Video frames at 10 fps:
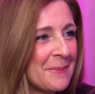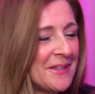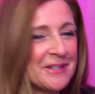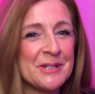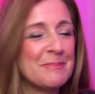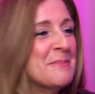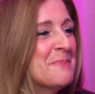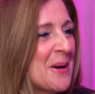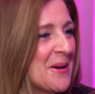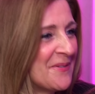this has been
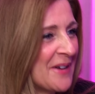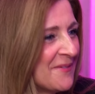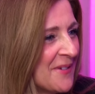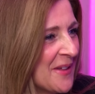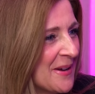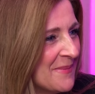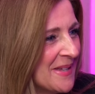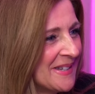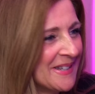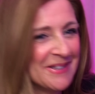perfect for them,
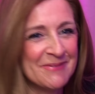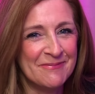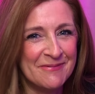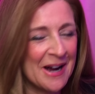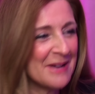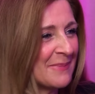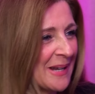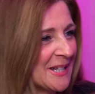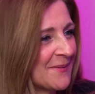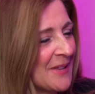this is the right
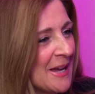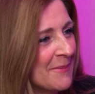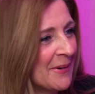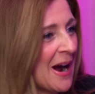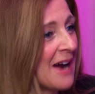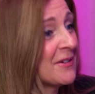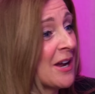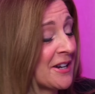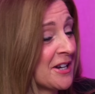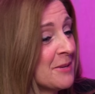place for them? Or have you
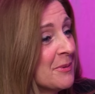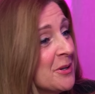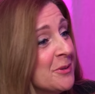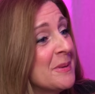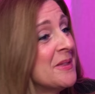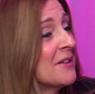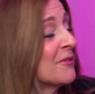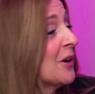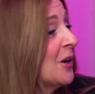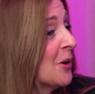had anybody who's been there
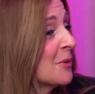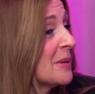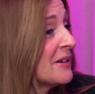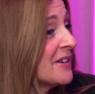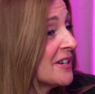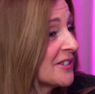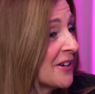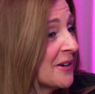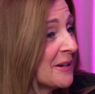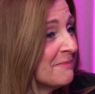for a long period of
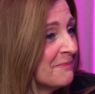time?